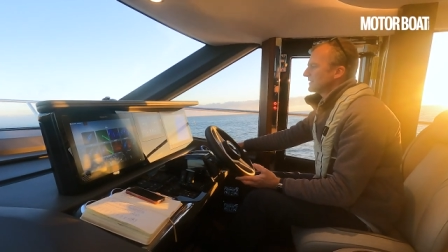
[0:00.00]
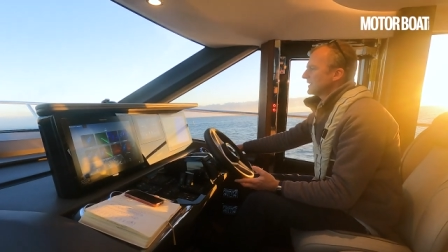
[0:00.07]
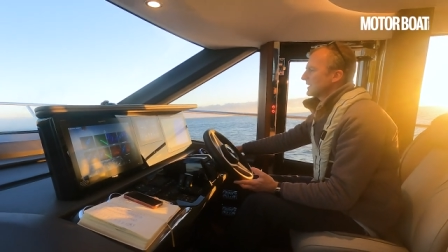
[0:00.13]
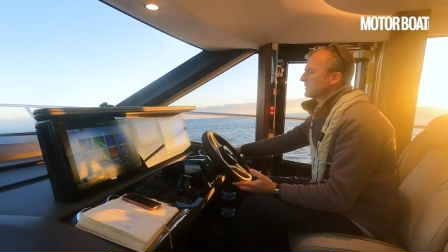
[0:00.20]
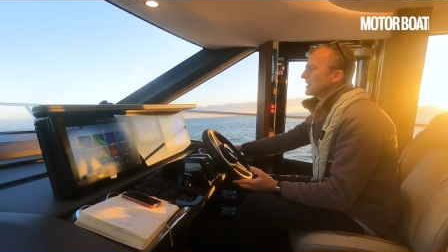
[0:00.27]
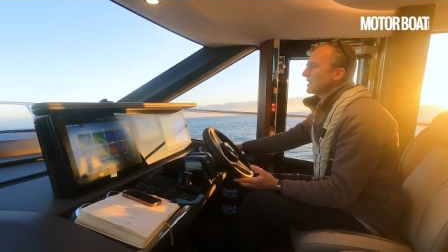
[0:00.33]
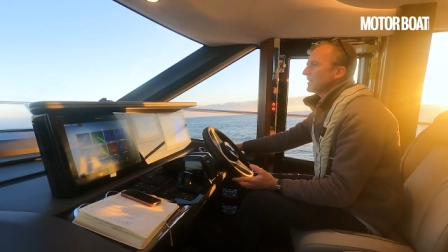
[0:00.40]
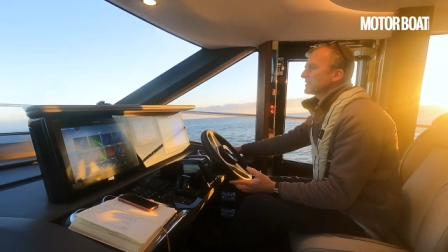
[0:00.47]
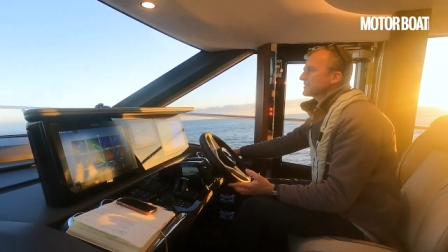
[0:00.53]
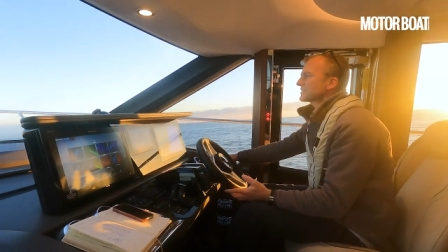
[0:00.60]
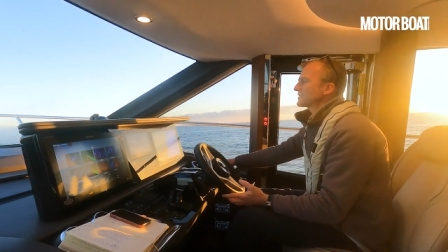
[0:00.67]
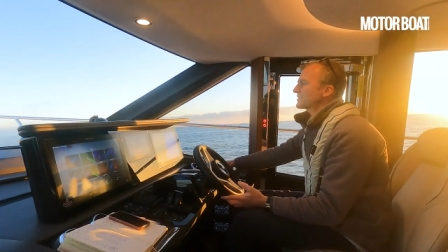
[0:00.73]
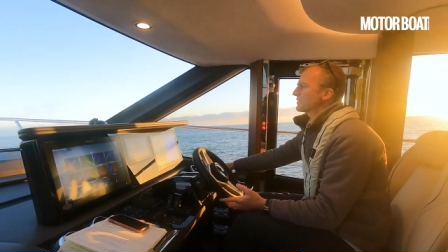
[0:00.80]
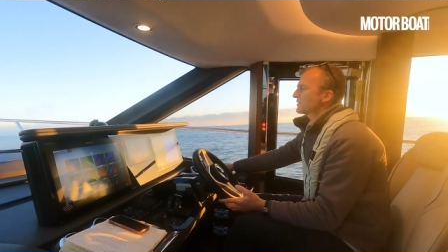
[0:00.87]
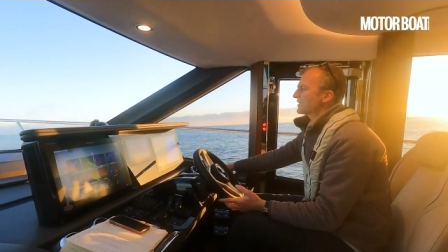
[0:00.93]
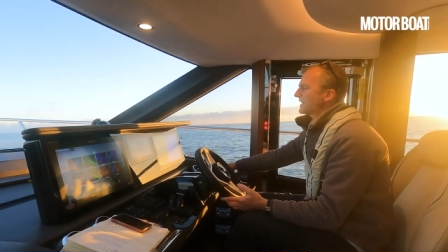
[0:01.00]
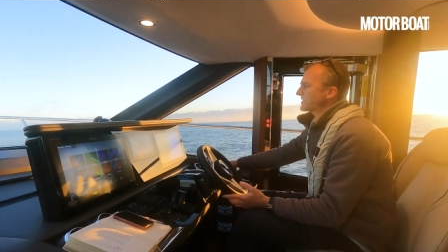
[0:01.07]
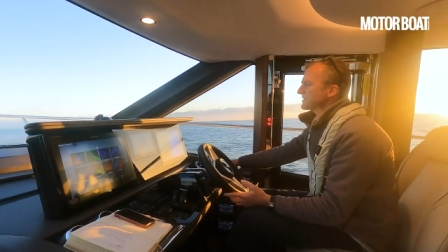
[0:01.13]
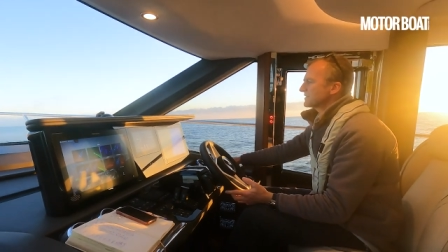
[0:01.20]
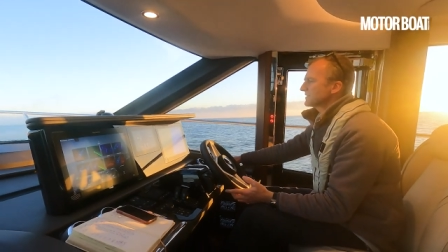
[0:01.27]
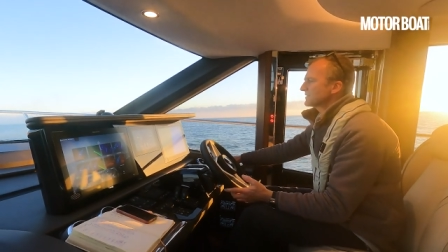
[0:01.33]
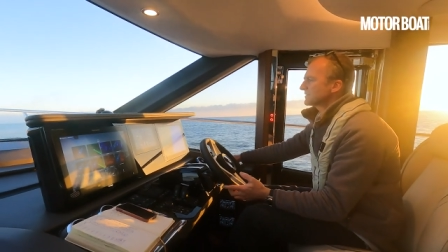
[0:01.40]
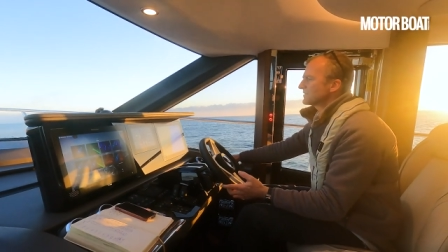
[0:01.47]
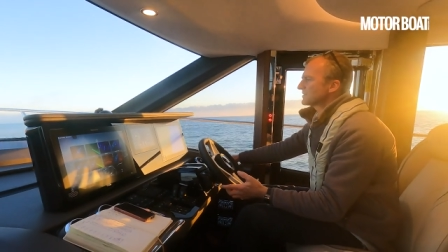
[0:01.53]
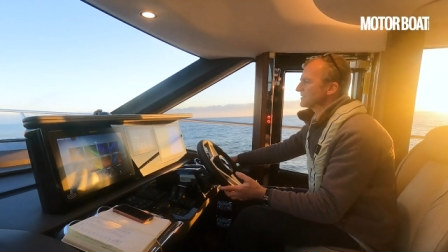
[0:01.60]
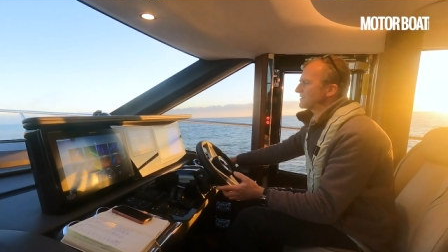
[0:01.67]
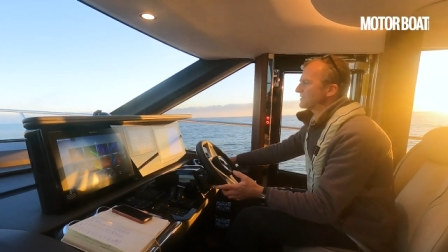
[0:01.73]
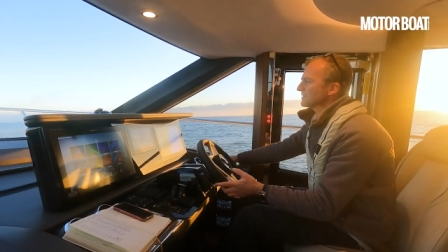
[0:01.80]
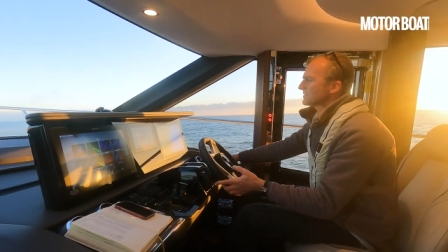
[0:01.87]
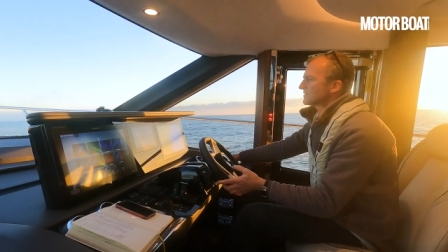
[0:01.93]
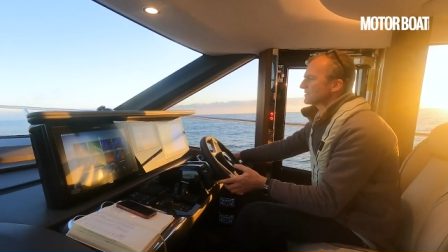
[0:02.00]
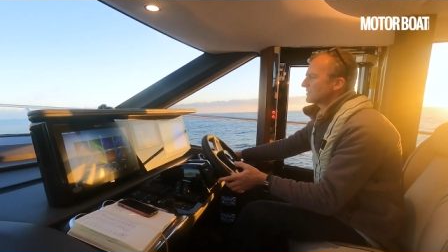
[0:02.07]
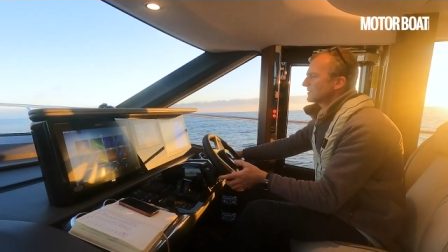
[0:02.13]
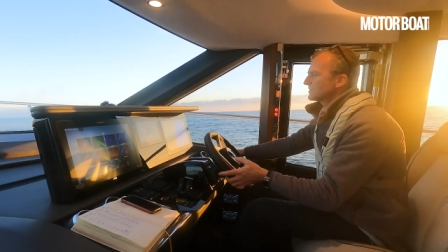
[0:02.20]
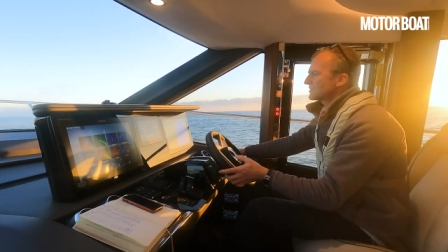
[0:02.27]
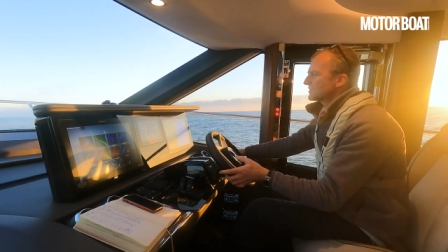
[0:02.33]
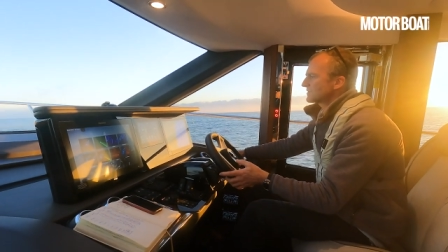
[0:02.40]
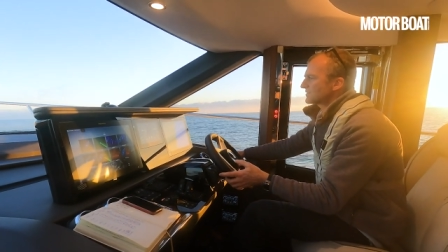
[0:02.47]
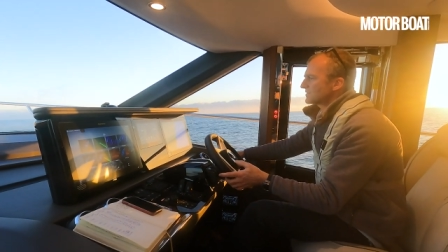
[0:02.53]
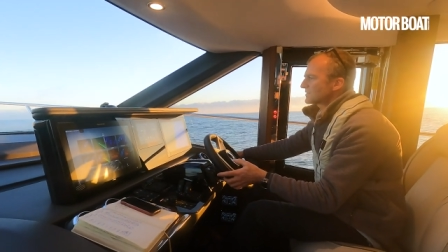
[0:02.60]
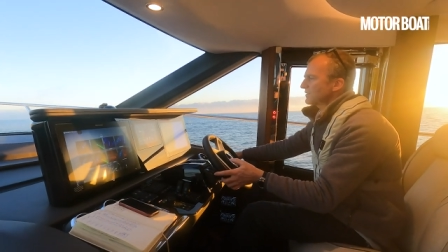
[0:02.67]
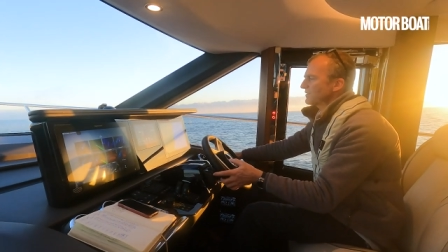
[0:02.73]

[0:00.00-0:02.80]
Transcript: there we are, 2,000,